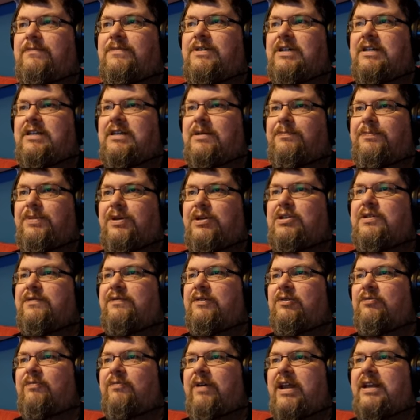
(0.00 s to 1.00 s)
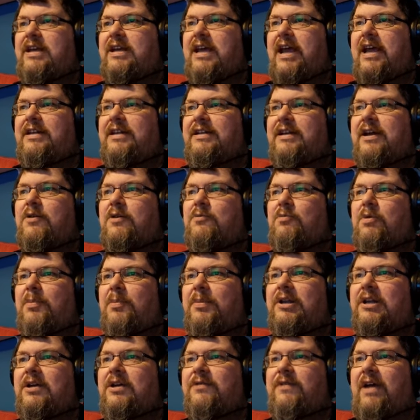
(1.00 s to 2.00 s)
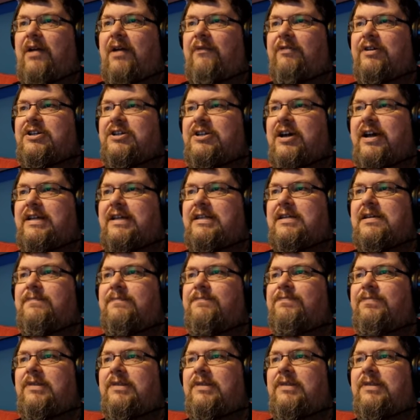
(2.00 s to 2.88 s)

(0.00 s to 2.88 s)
She's a beautiful red haired young woman of average height.